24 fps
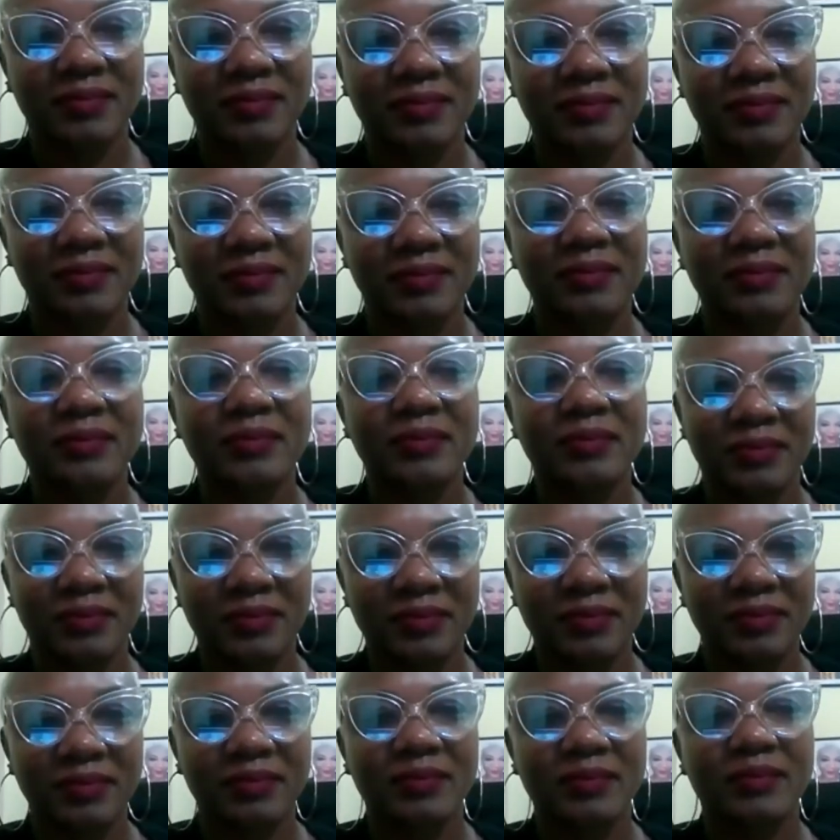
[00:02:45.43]

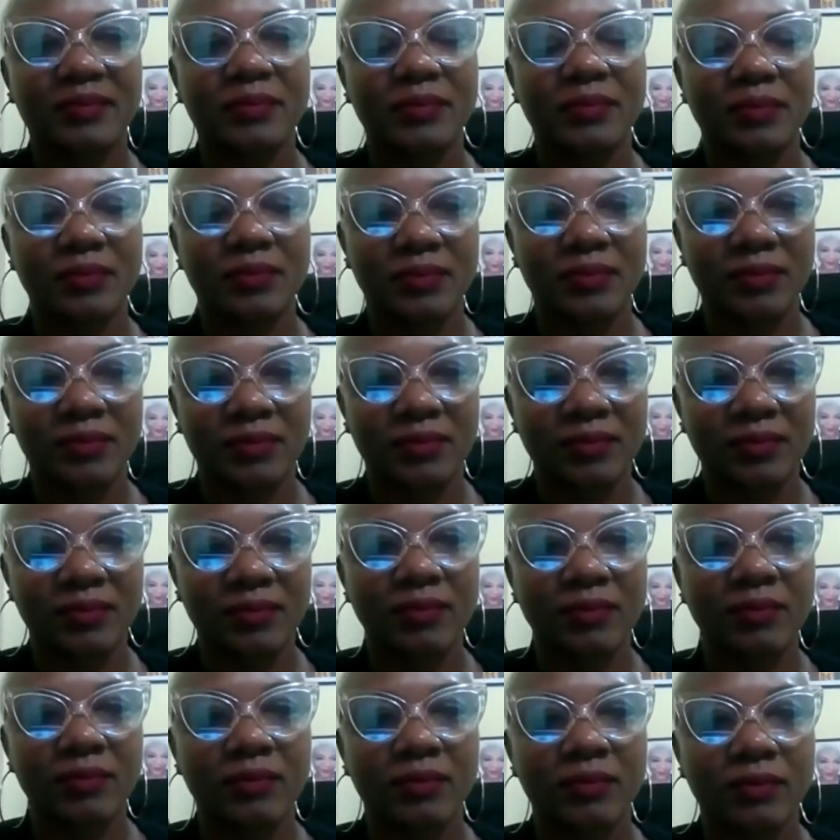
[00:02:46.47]

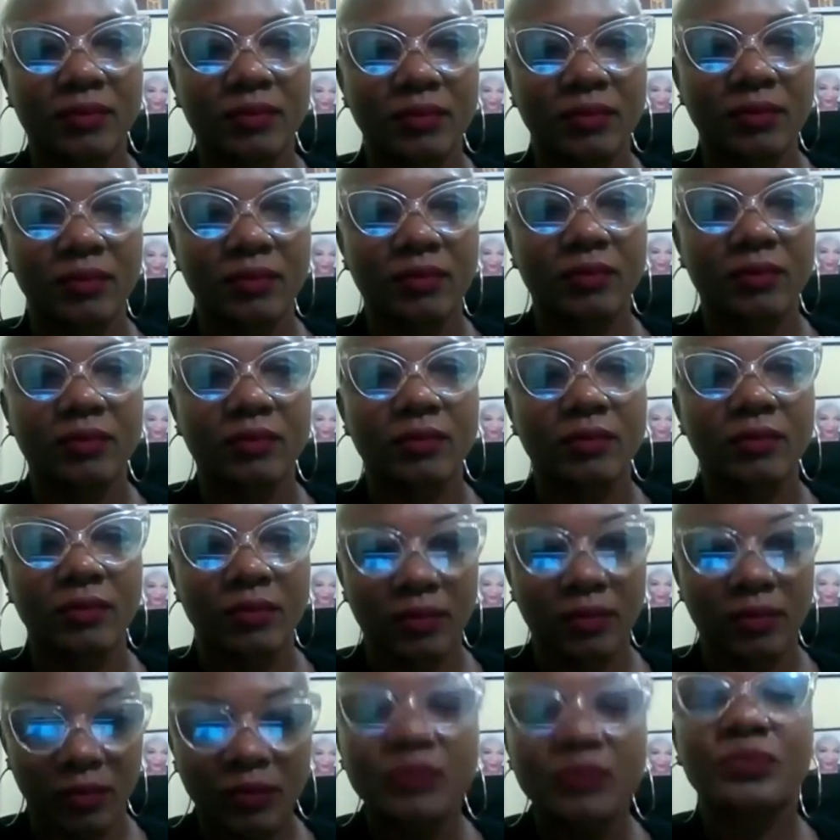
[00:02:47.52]

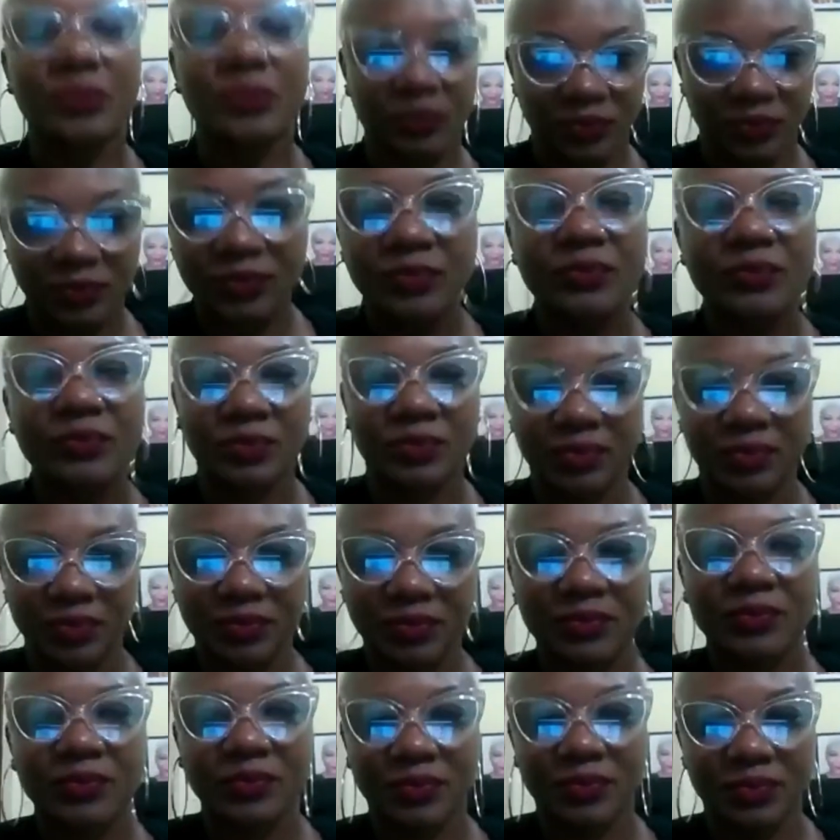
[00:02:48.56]

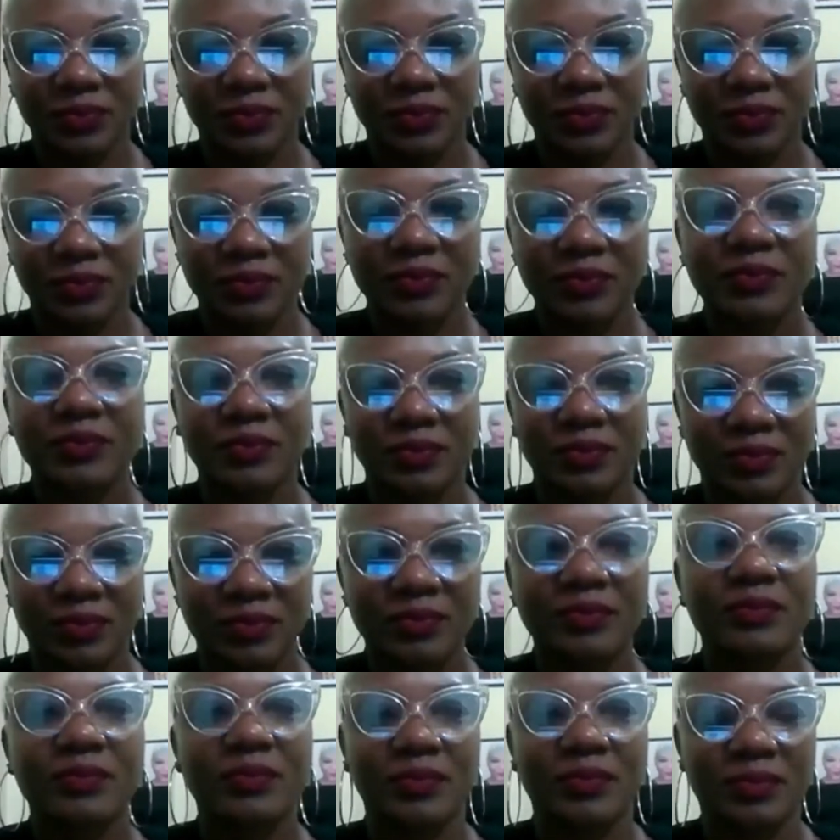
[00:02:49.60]

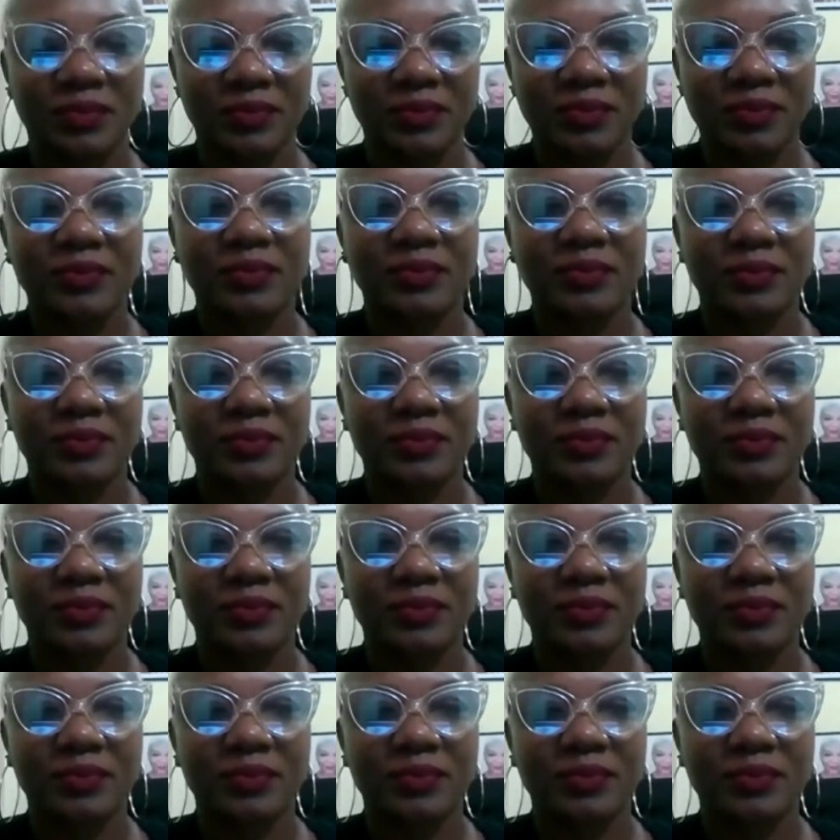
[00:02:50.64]
(silent)